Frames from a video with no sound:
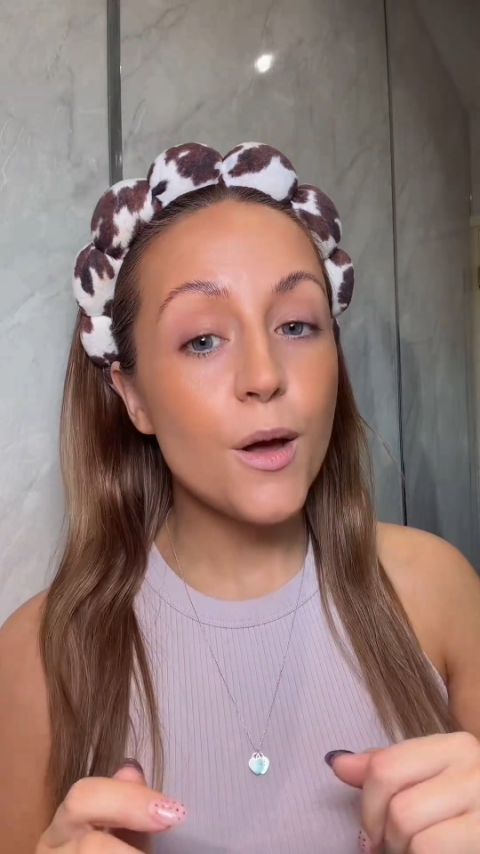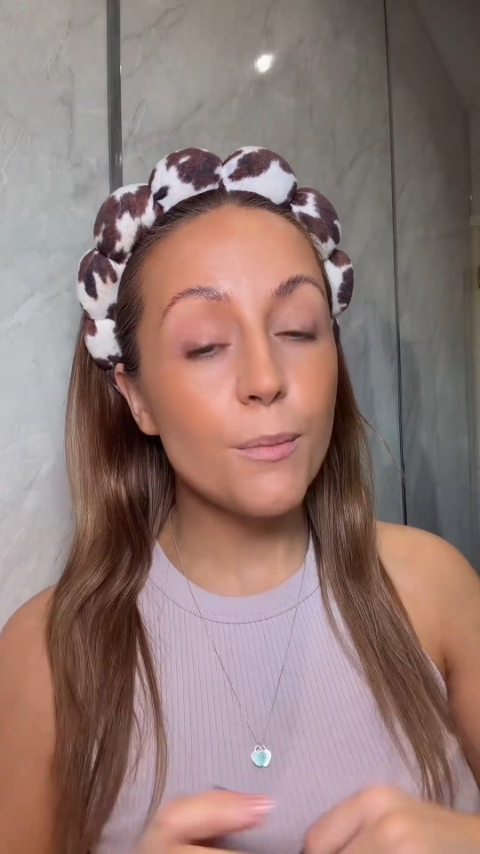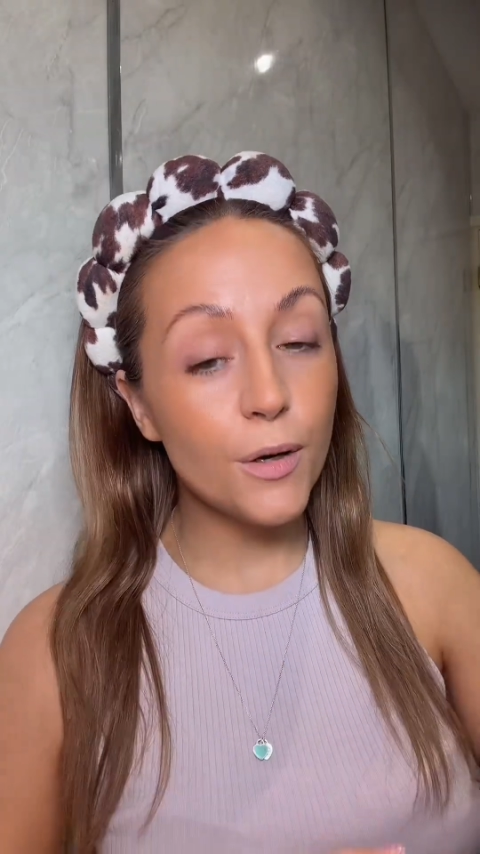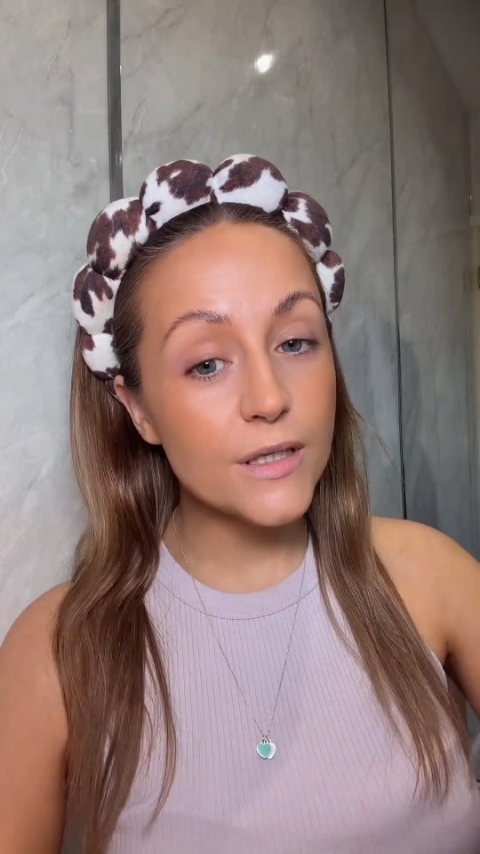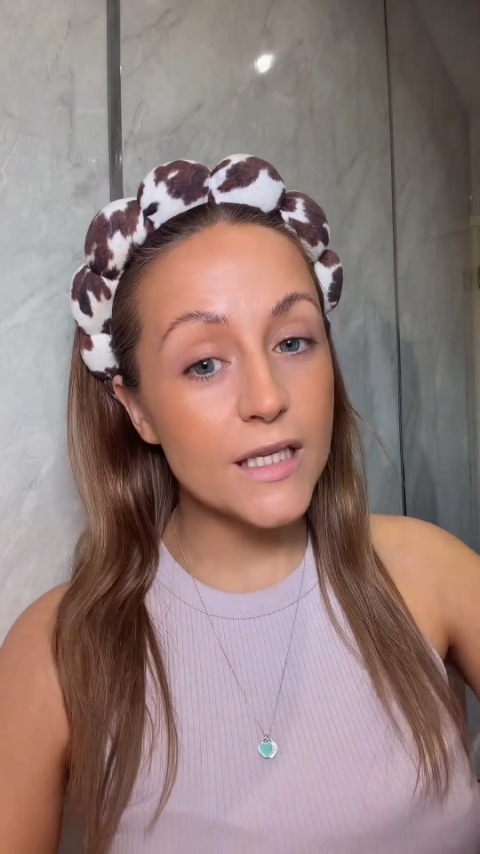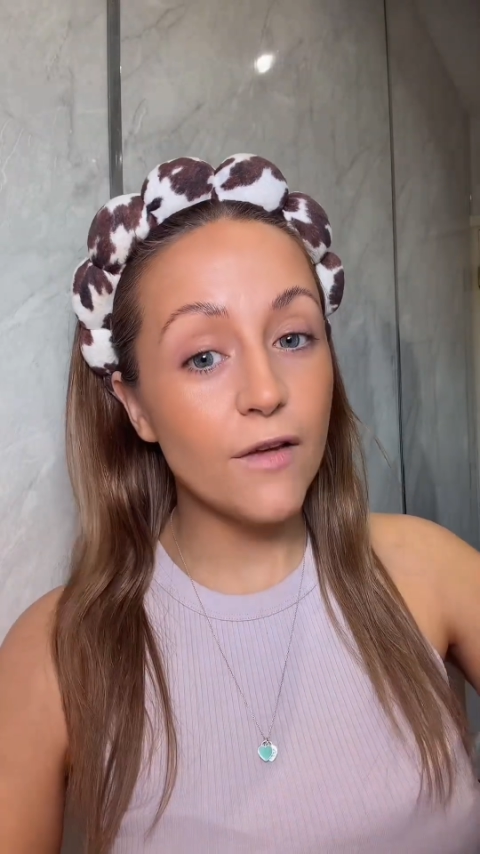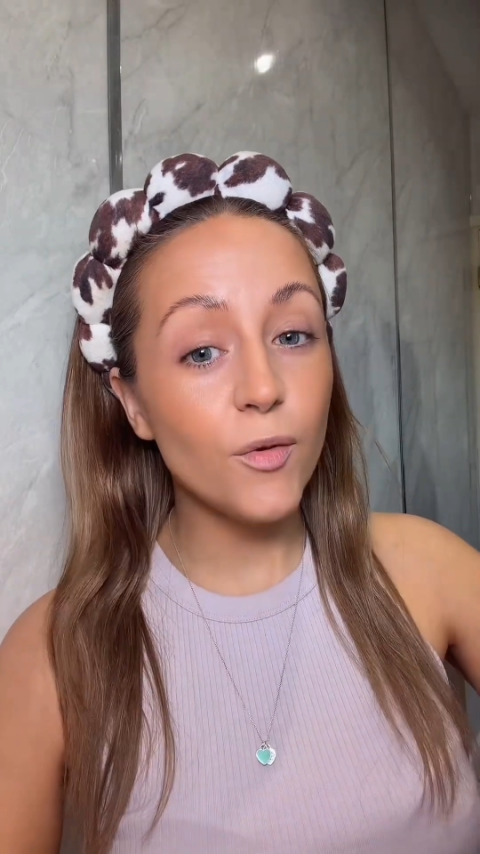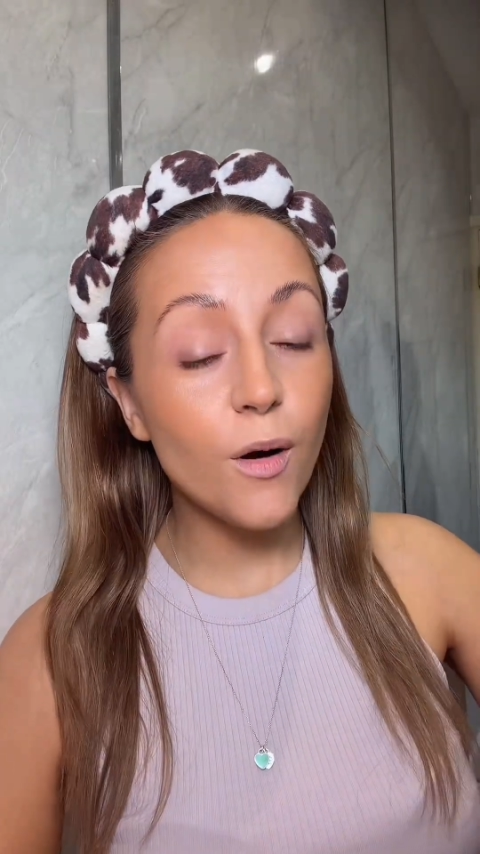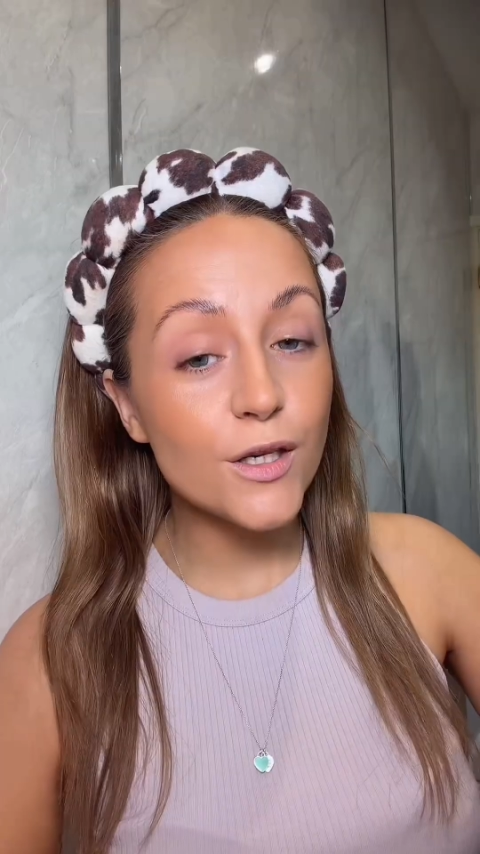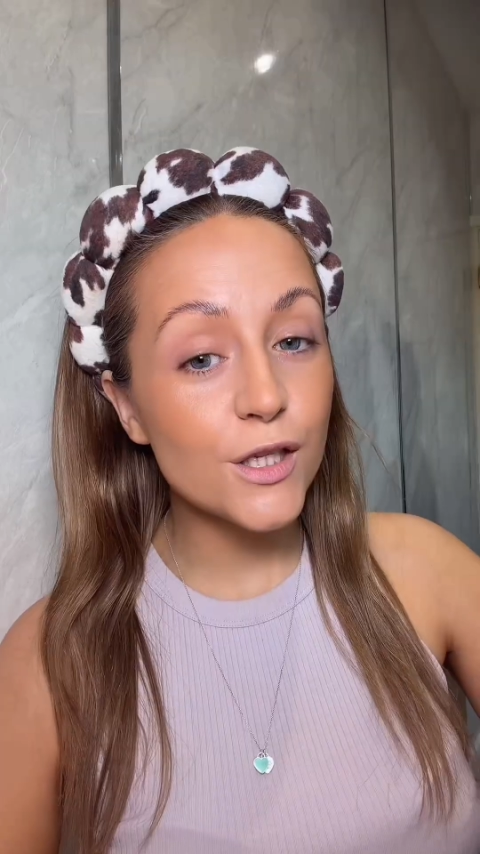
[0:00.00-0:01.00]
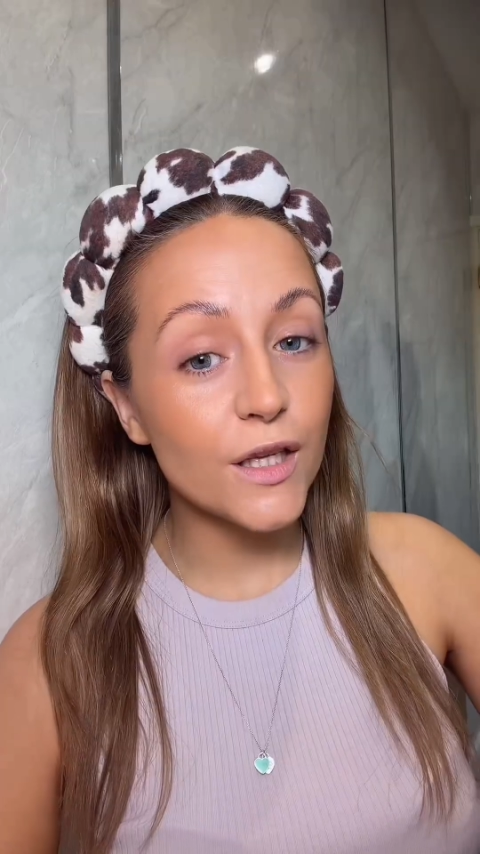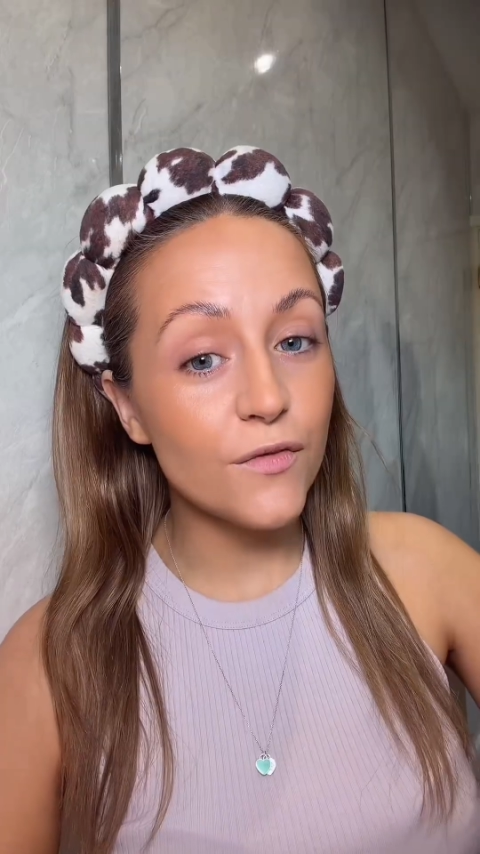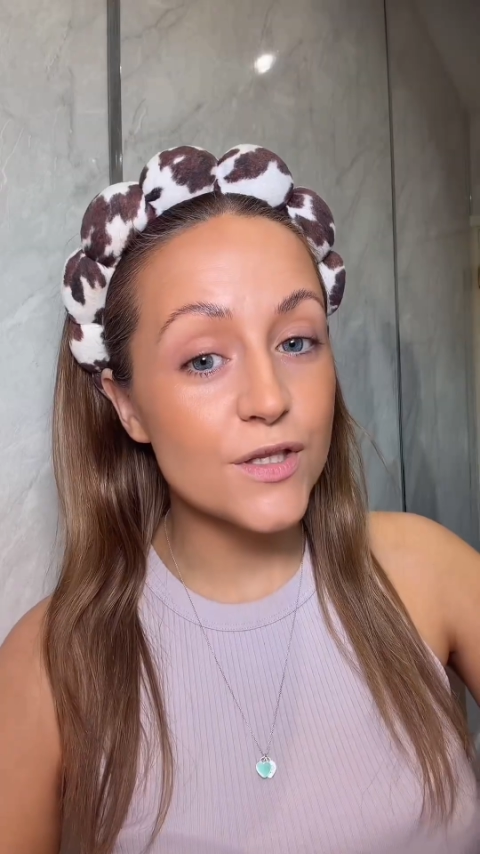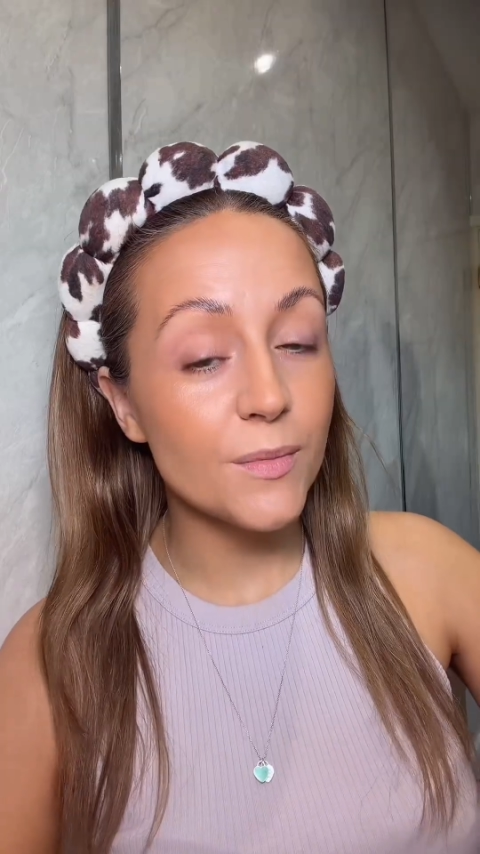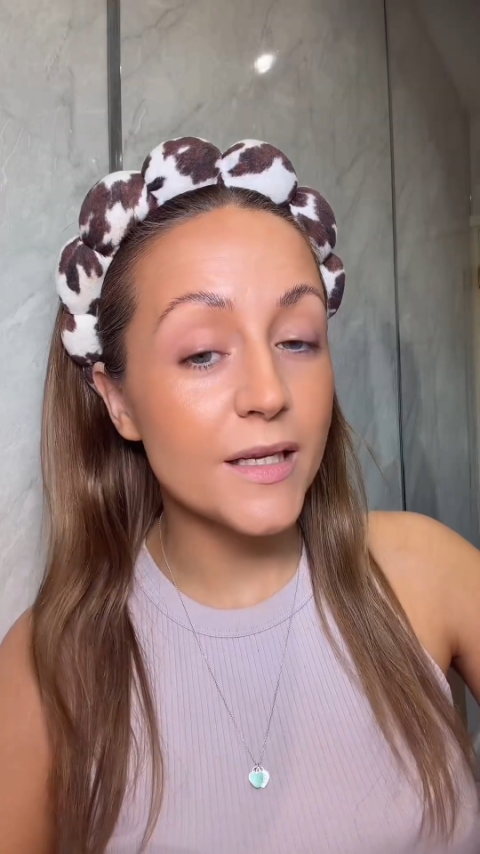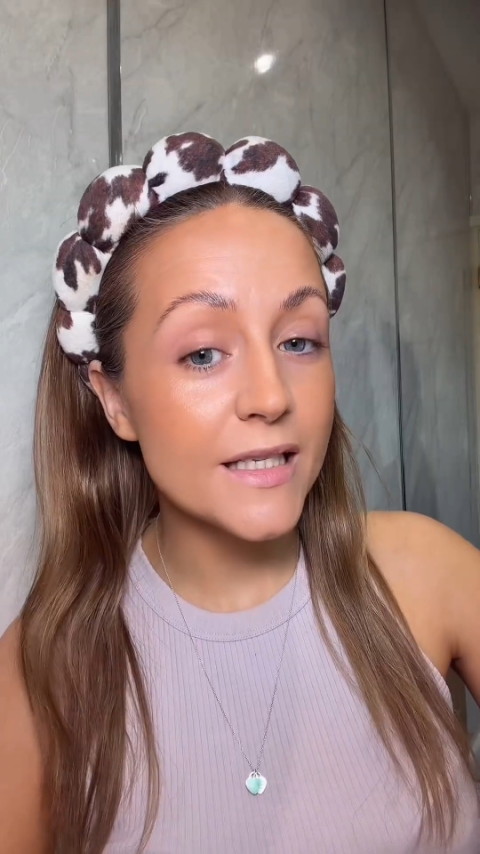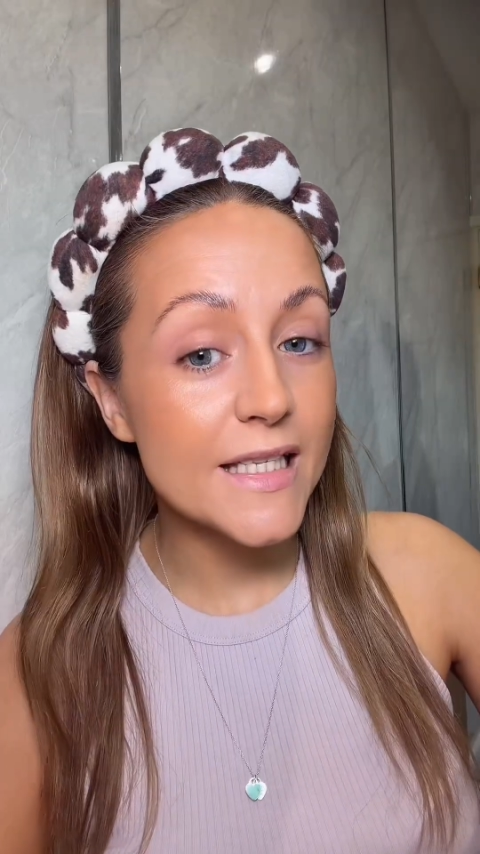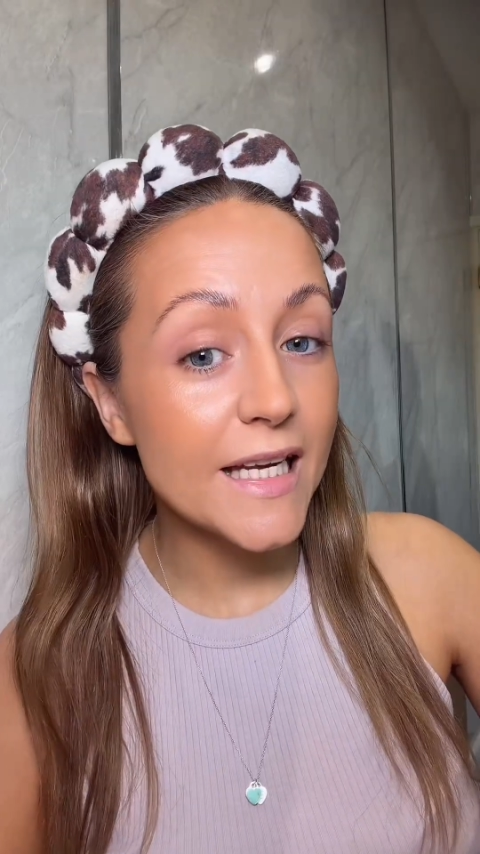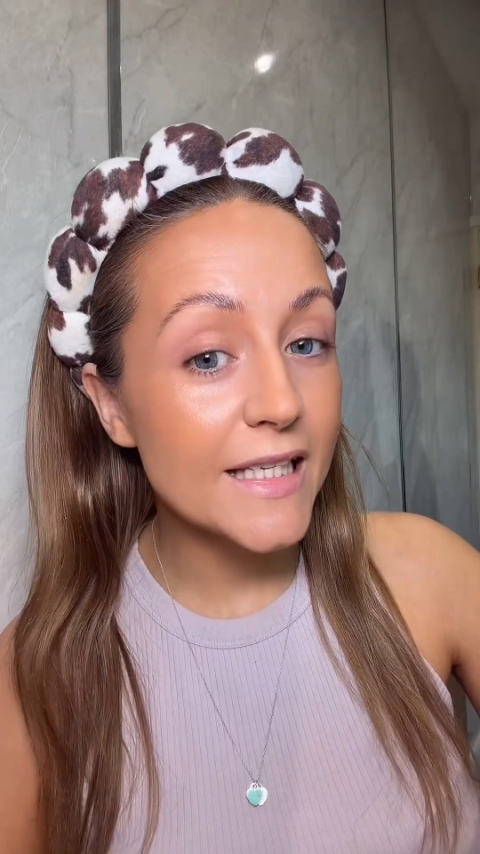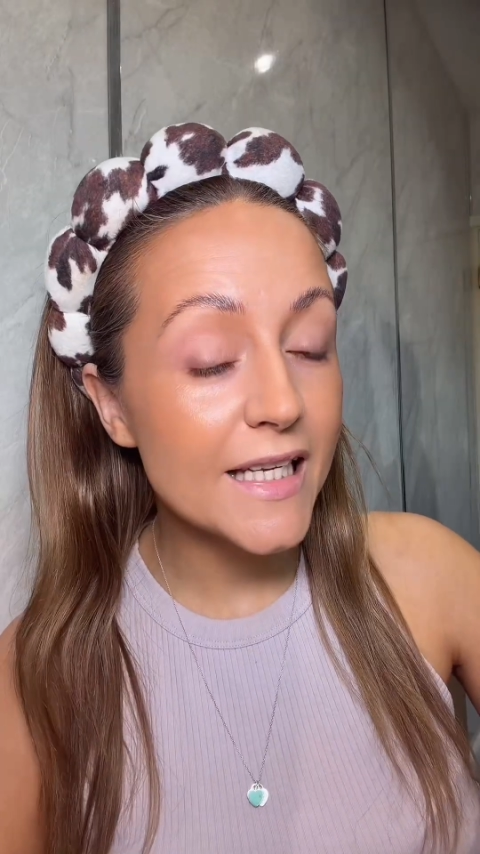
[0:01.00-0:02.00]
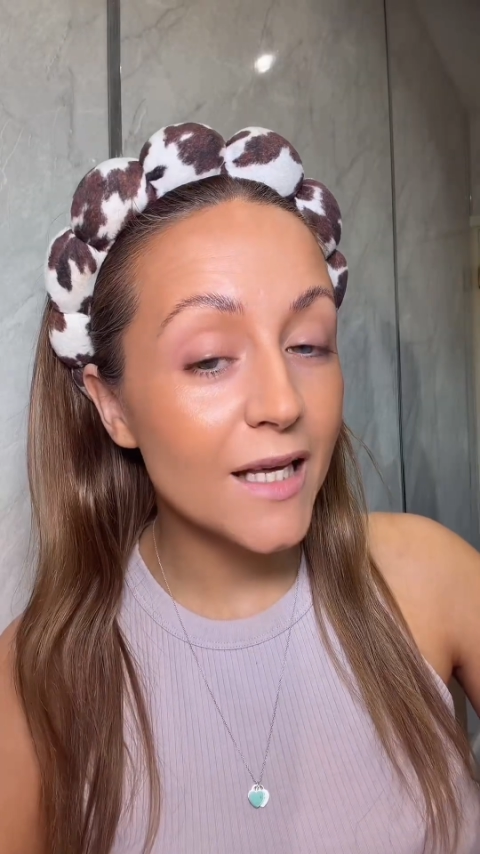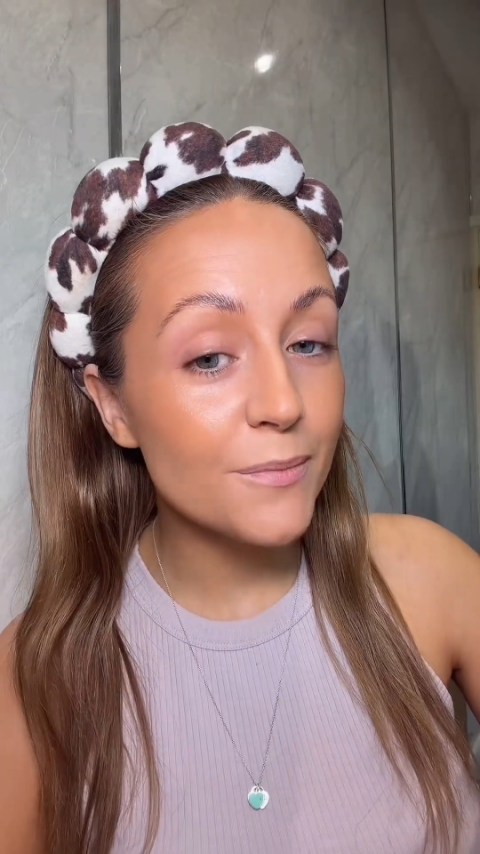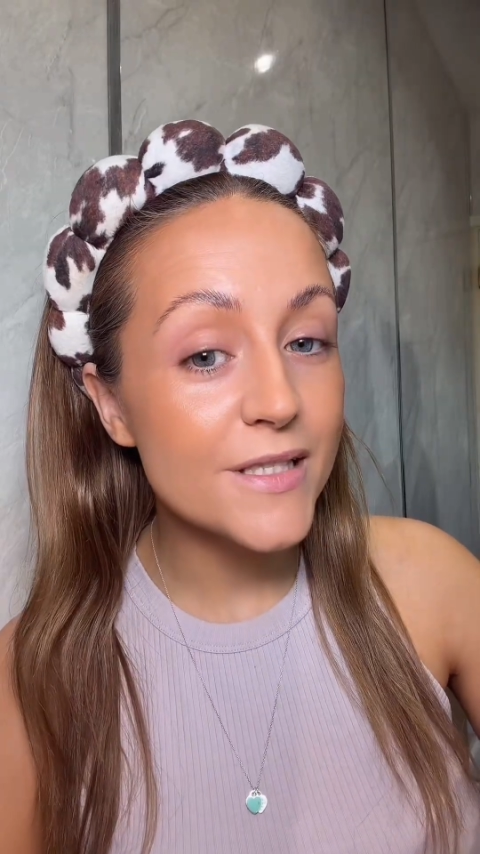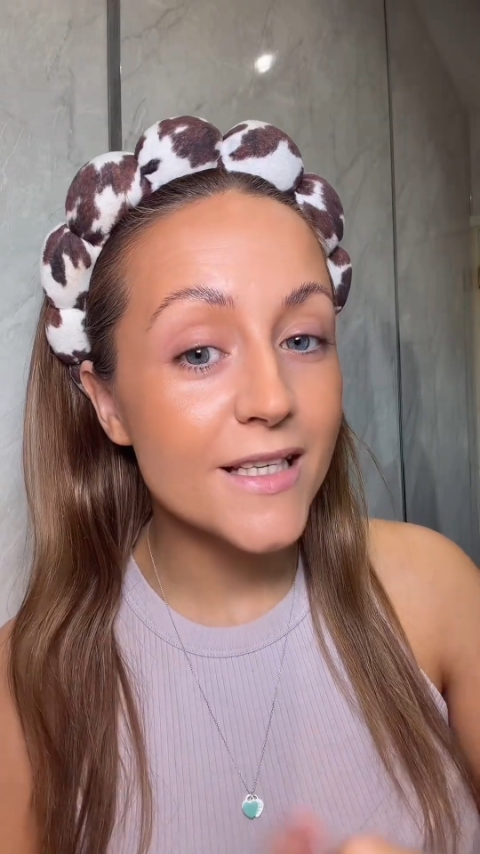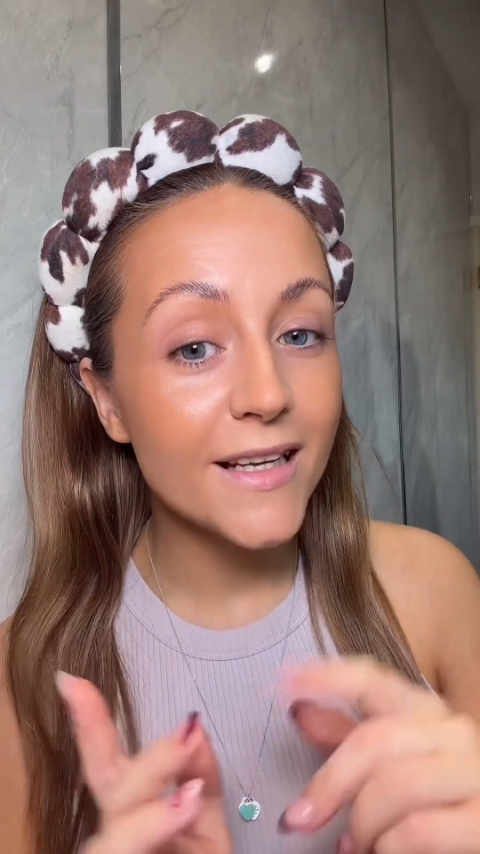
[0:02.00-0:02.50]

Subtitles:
But if you are just looking for some concealer tips,